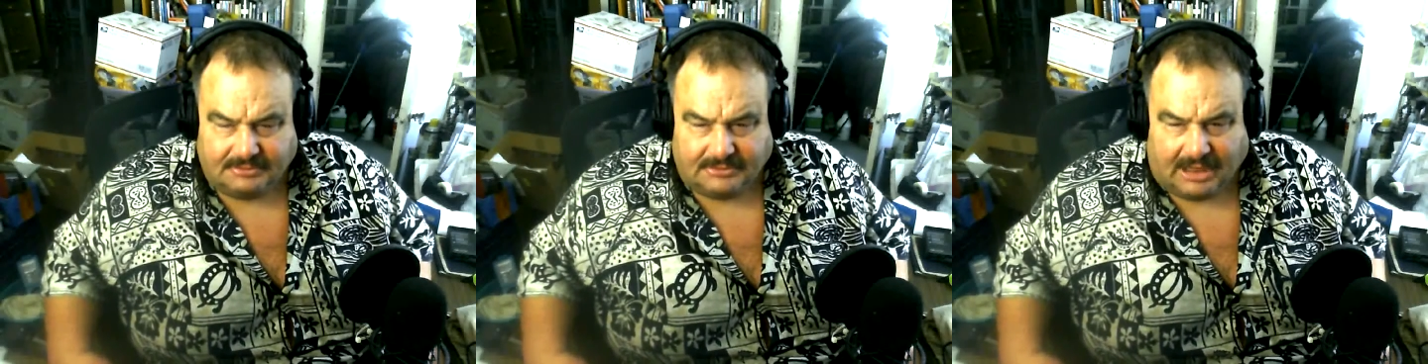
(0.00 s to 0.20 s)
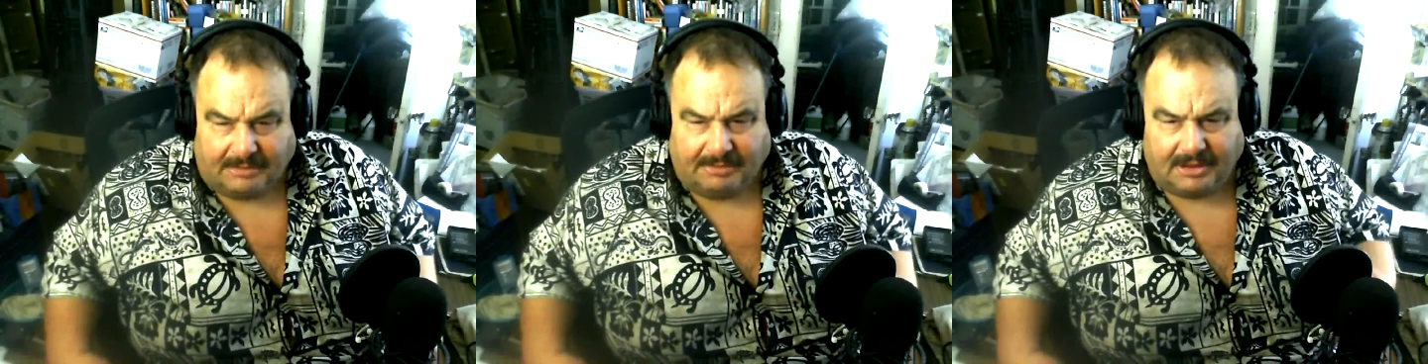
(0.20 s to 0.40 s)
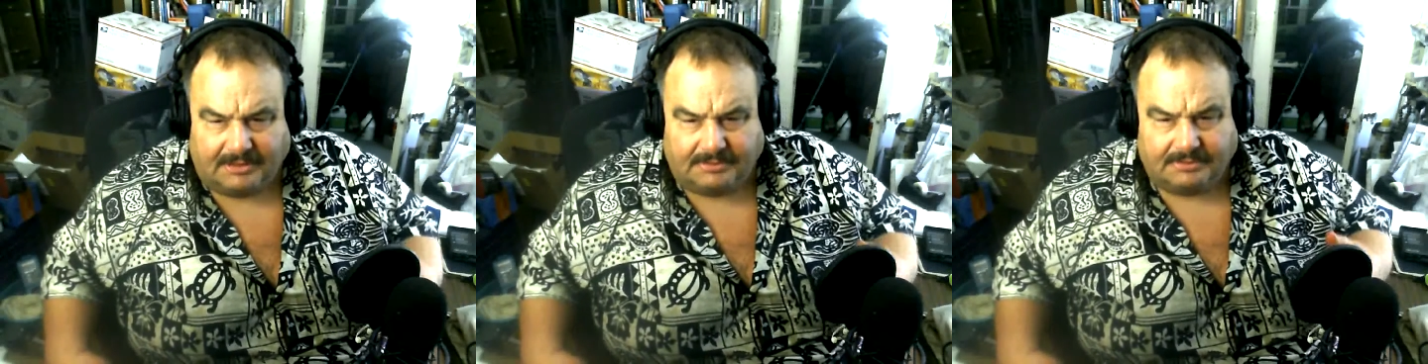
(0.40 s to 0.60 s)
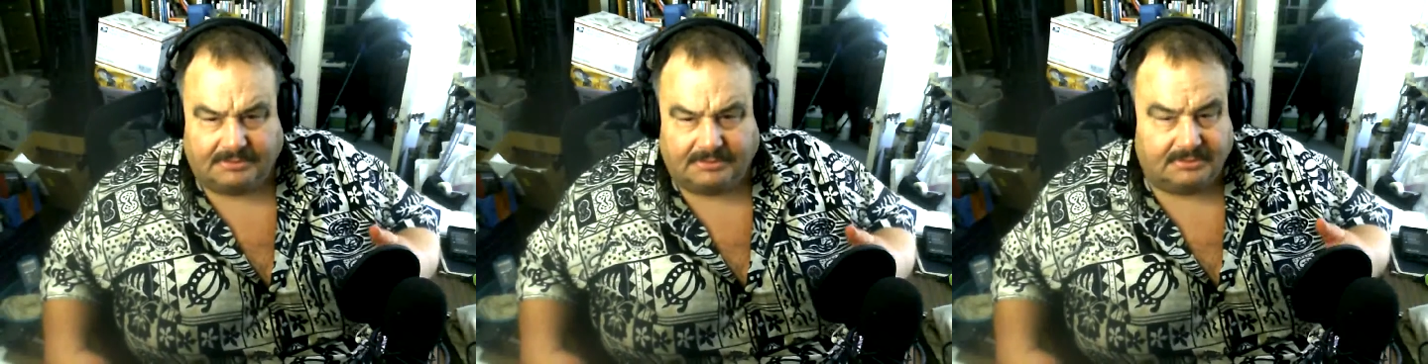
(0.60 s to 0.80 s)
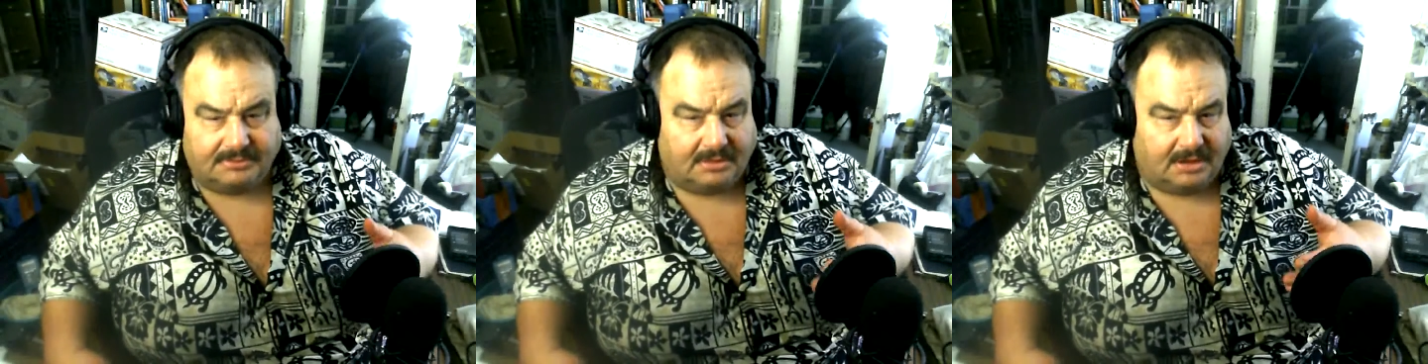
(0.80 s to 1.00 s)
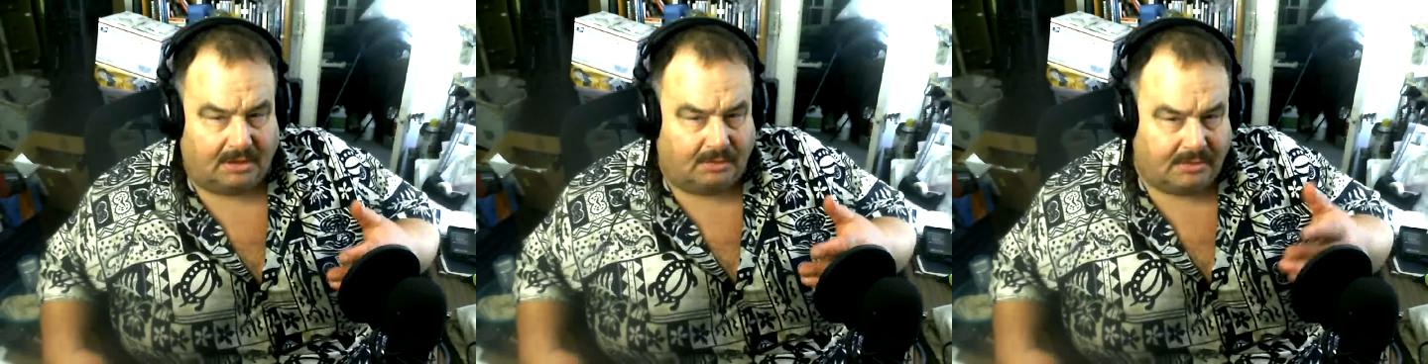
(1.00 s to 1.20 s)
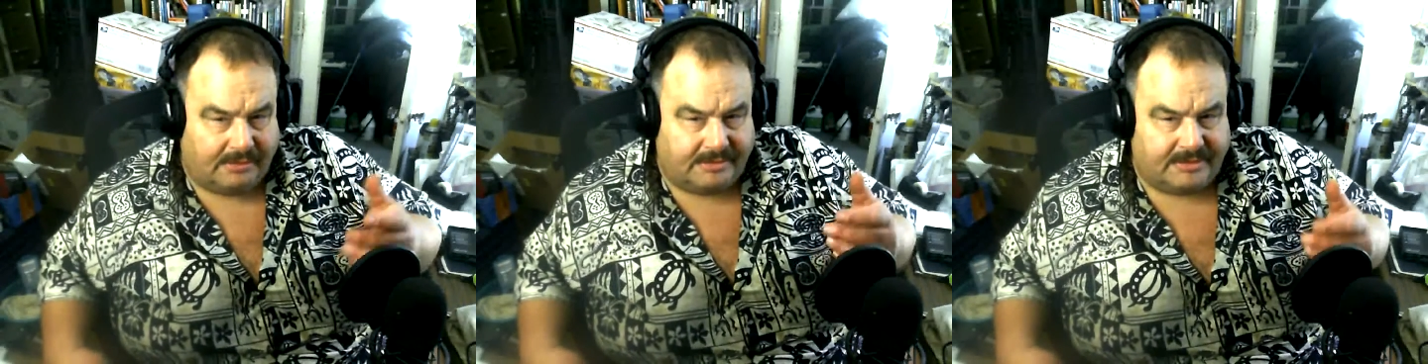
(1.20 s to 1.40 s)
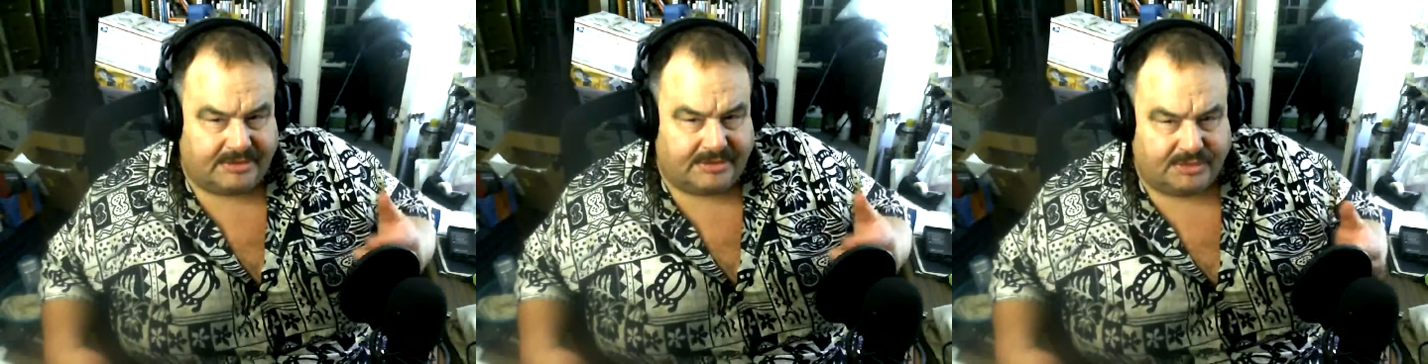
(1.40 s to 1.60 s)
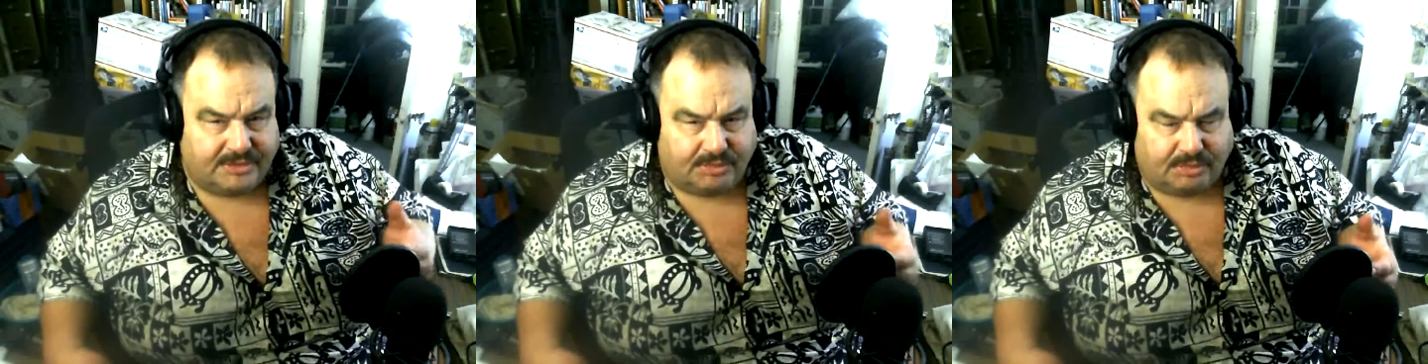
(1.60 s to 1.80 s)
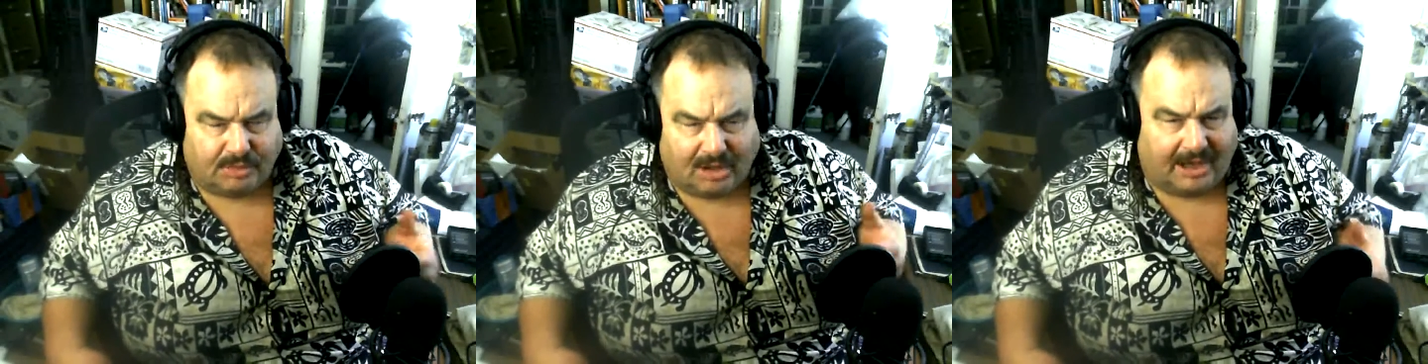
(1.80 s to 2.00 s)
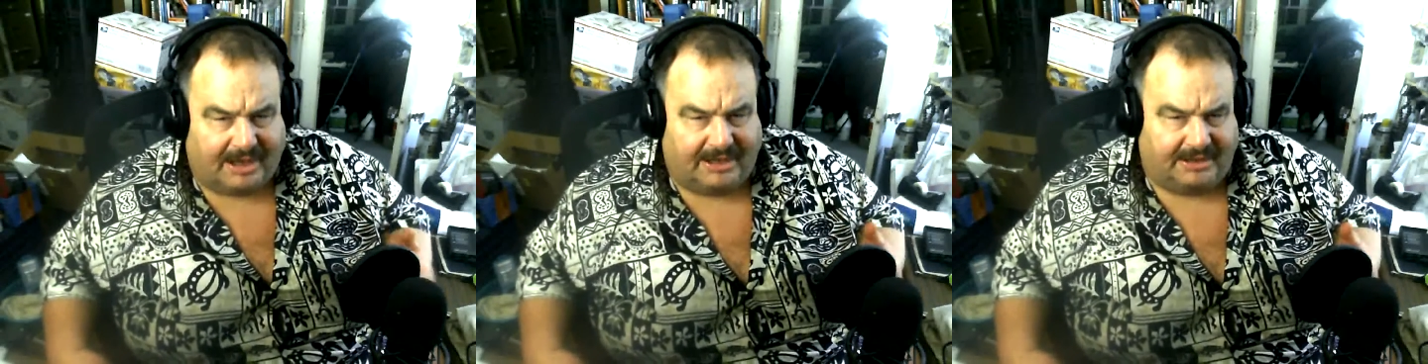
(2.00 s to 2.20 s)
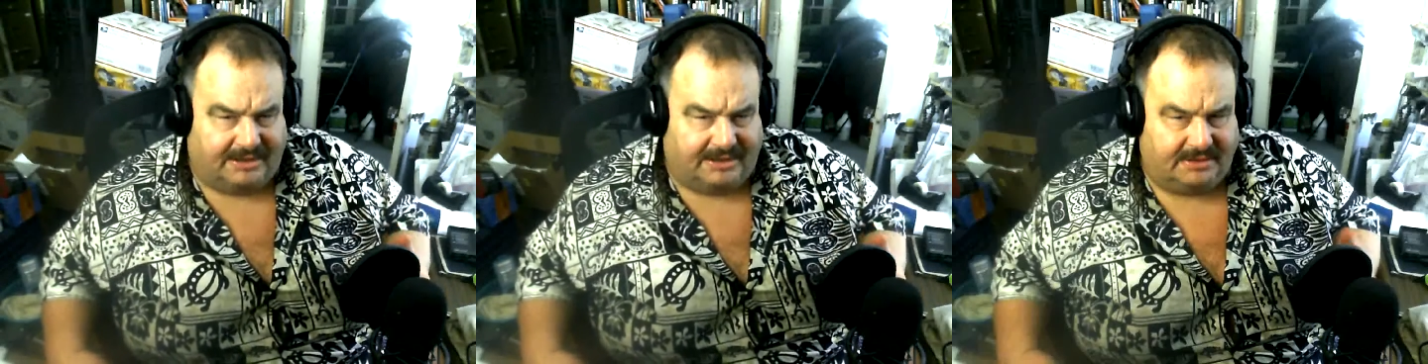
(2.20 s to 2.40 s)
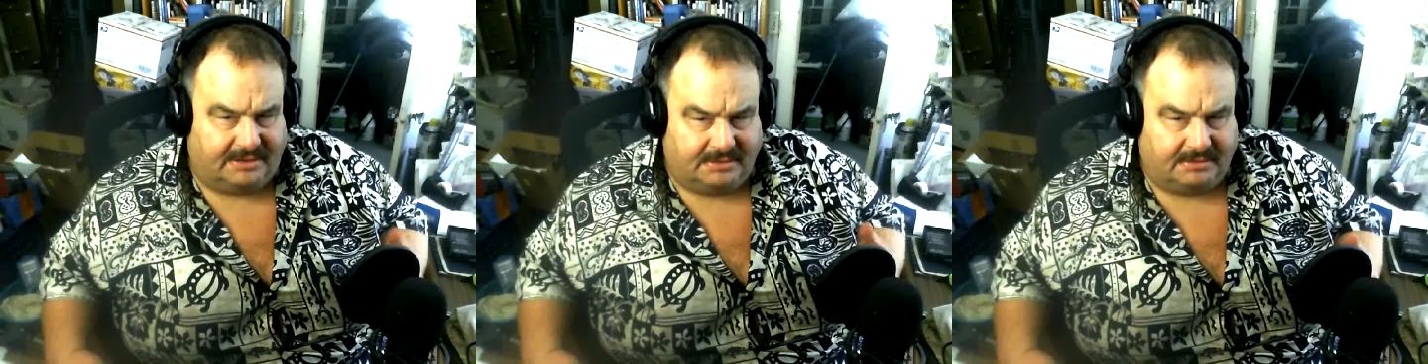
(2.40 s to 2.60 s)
How about a woman's right